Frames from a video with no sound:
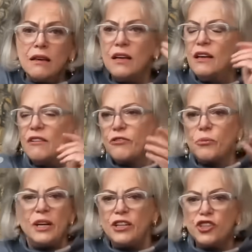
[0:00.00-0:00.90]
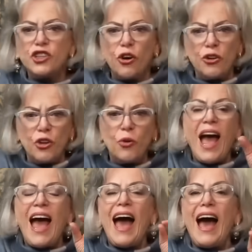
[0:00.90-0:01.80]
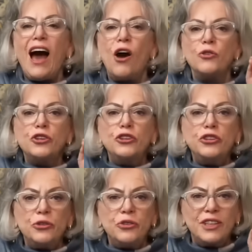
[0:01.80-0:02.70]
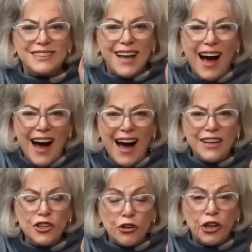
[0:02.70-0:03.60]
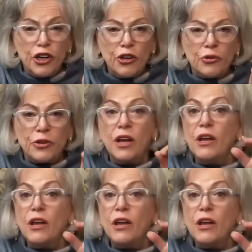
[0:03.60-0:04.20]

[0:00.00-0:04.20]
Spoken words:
for me to show you how to do this on your own.